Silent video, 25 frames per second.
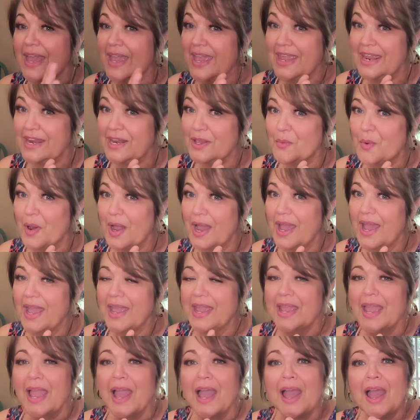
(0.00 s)

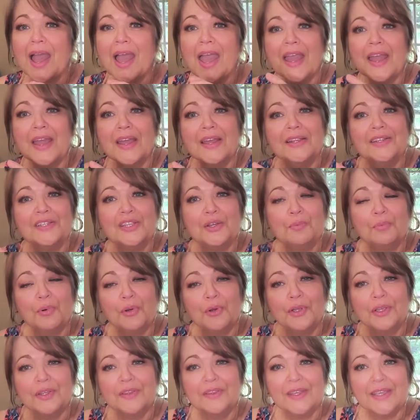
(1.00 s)
anyway, to
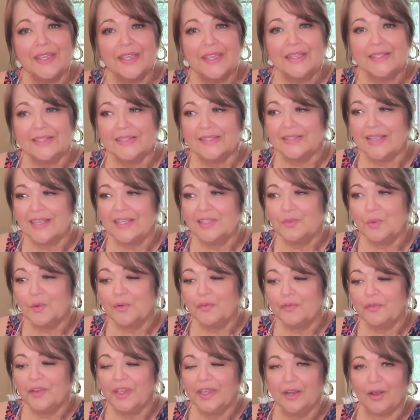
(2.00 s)
put these will
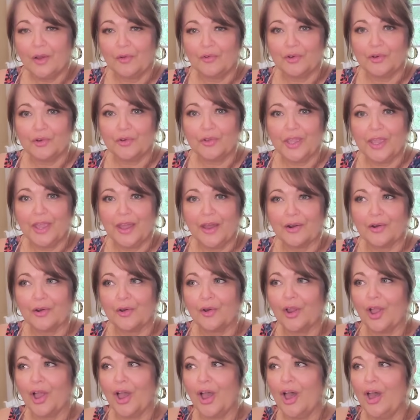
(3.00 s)
fit on your
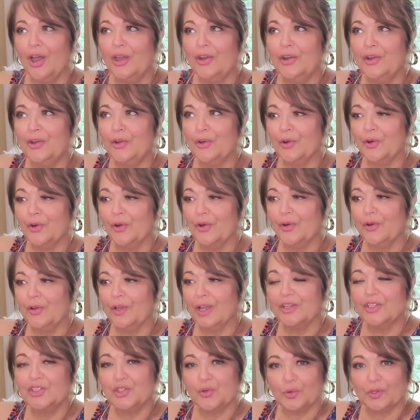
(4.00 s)
counter under
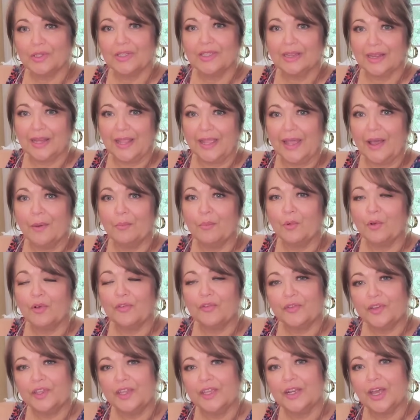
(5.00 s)
a short little lamp, will
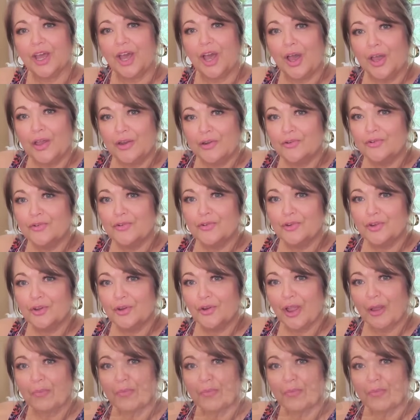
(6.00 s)
fit under your